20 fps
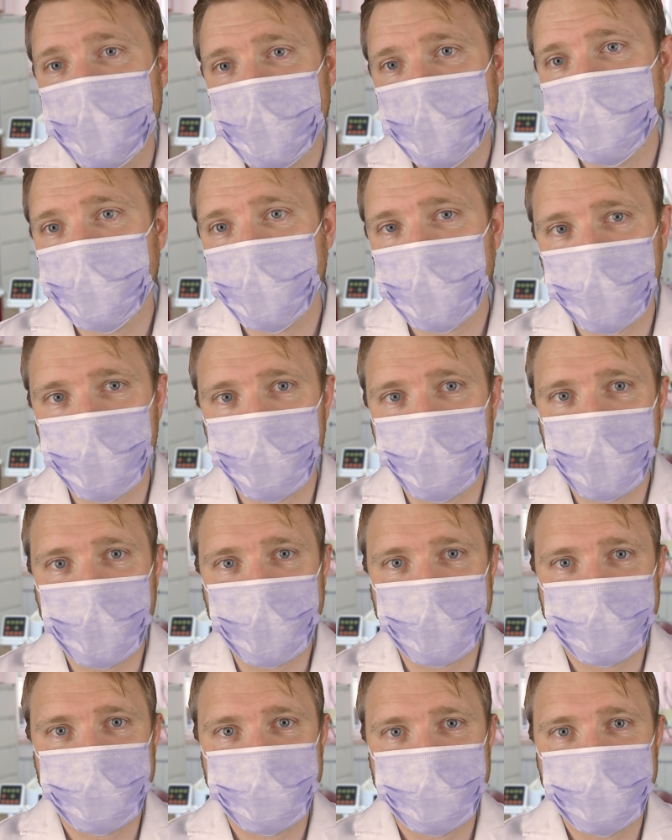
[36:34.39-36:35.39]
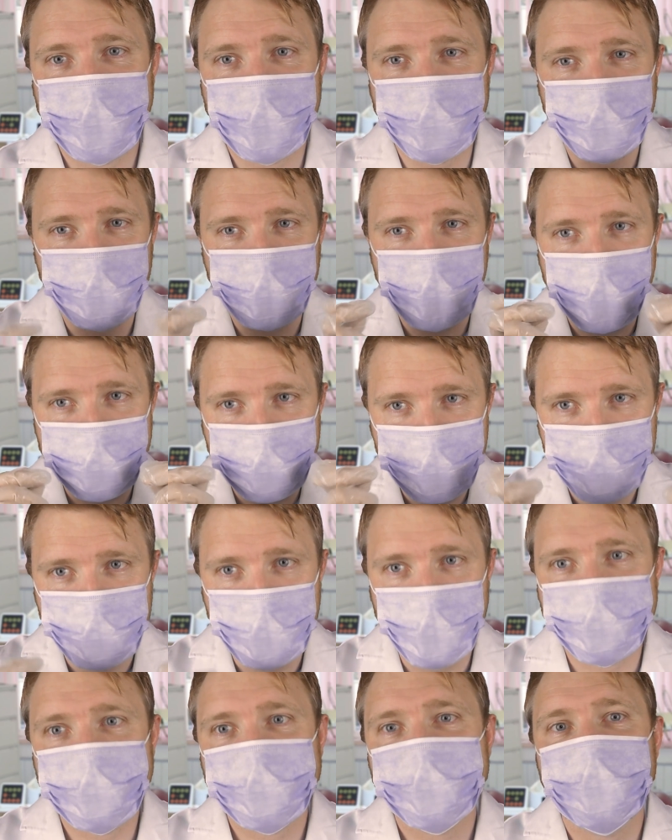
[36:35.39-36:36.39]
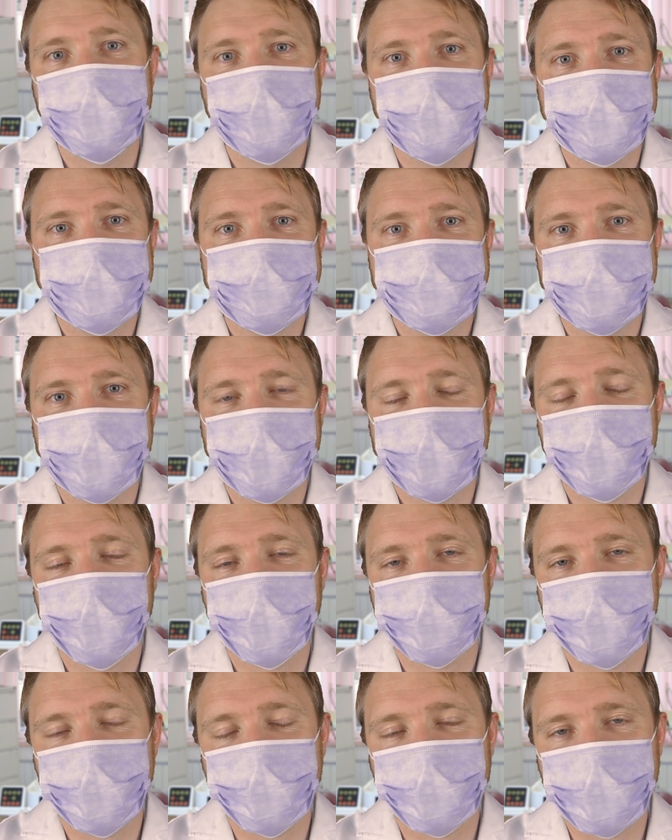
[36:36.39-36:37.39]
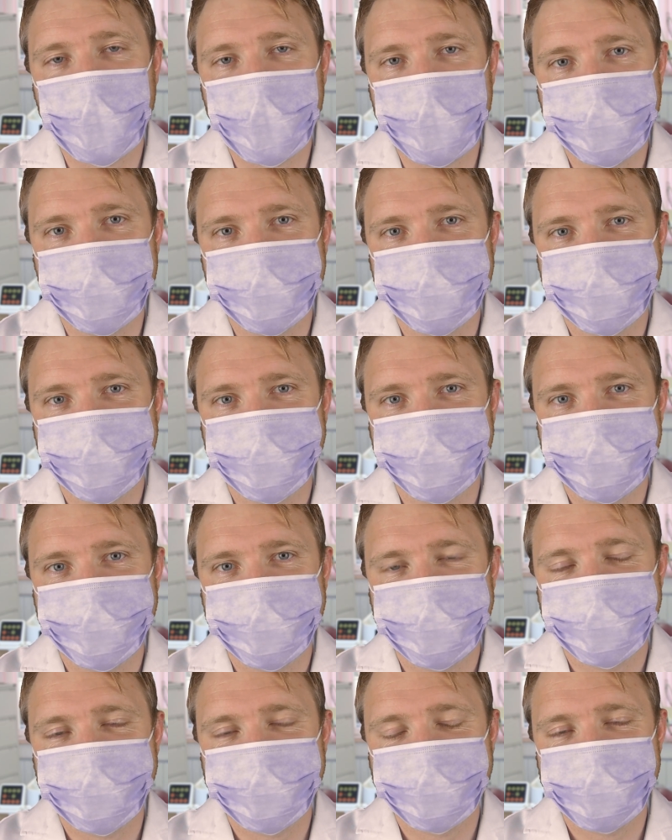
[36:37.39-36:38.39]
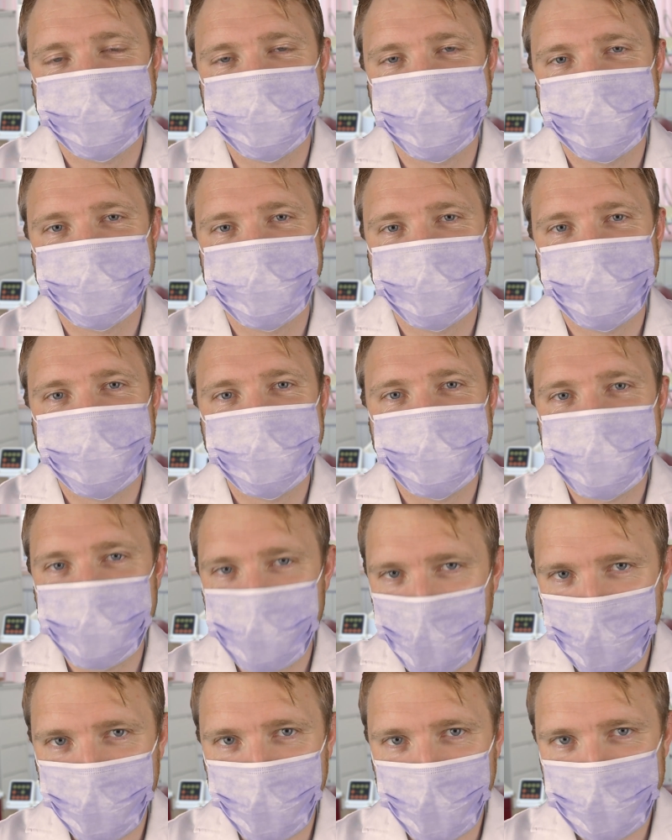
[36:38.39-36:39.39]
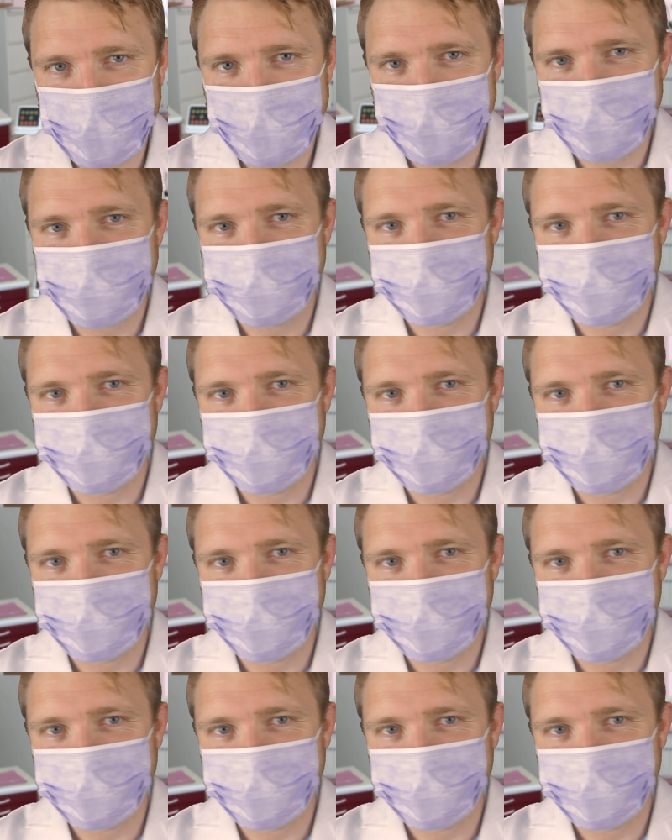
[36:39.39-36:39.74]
and we'll come back and we'll have the strips taken off you, okay? Perfect.